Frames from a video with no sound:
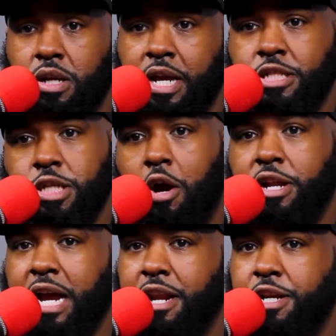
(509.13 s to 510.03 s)
He's
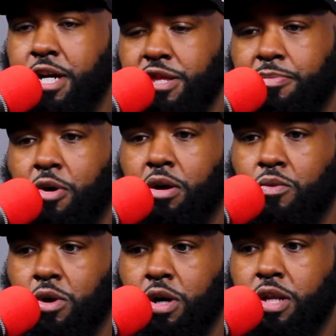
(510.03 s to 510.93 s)
already kind of done the part
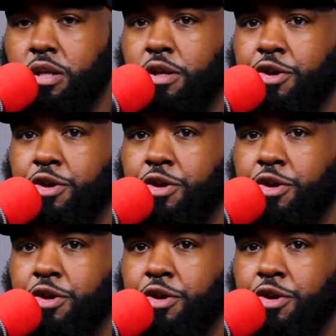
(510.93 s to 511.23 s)
one.